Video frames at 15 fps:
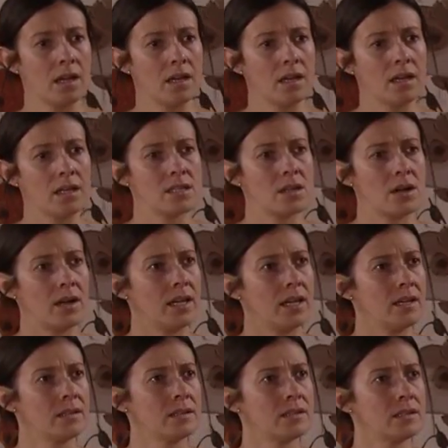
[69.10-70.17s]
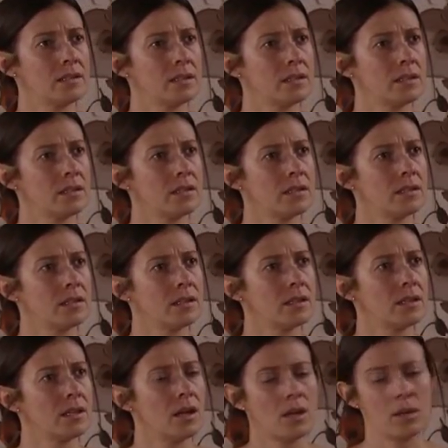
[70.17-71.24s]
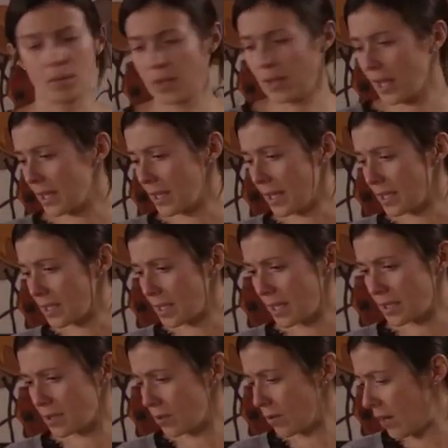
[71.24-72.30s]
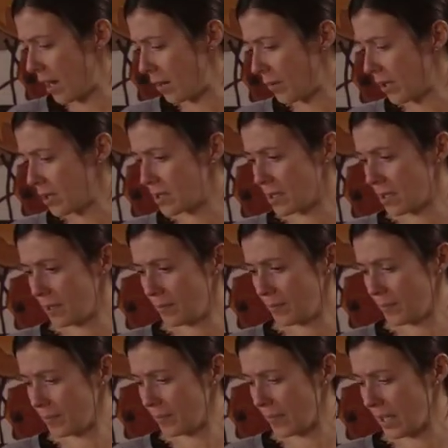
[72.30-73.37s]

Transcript: He's not here. Well, that, that that's all right, because um,